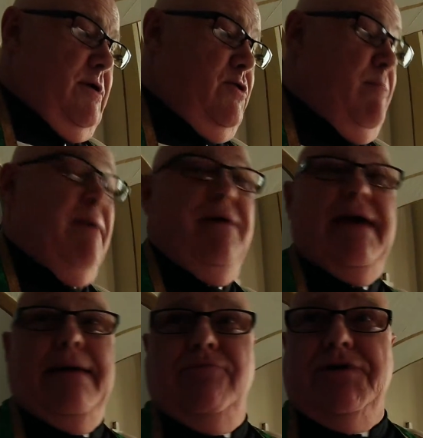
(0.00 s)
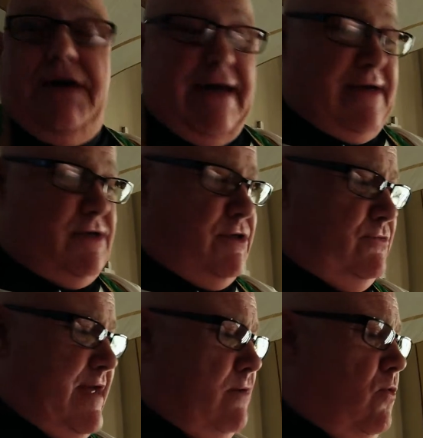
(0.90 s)
You may be able to guess who
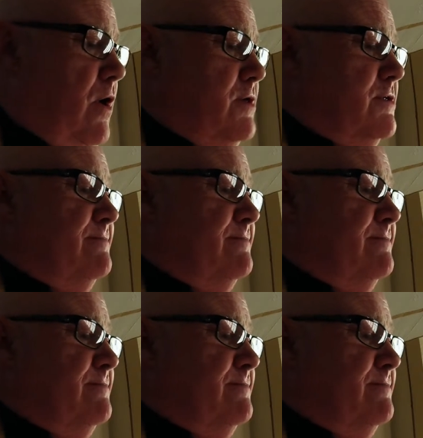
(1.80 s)
that was.